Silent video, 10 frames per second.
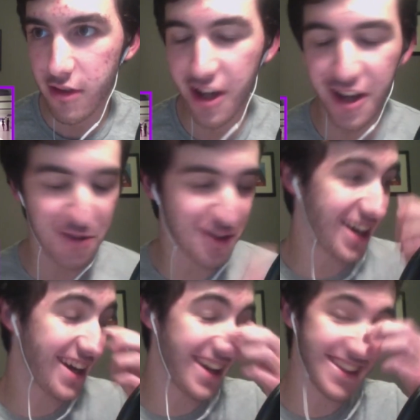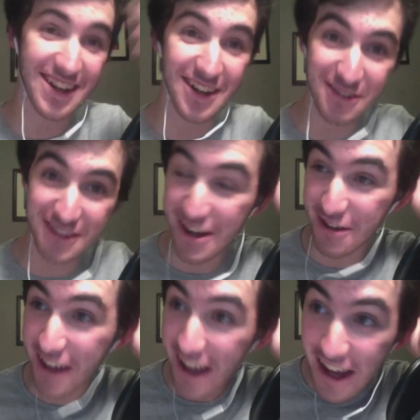Oh, God.
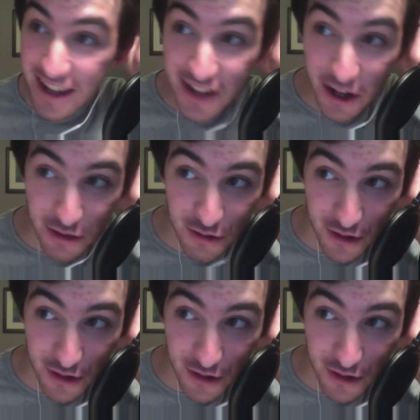Don't throw